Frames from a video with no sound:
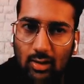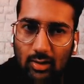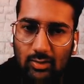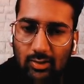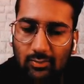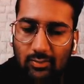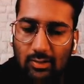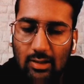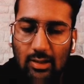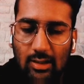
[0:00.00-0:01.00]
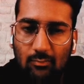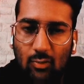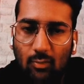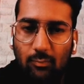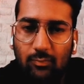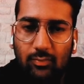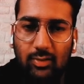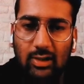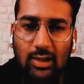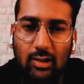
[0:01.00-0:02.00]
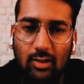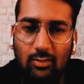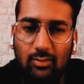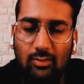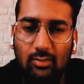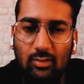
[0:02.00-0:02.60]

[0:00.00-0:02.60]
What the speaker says: this m of c is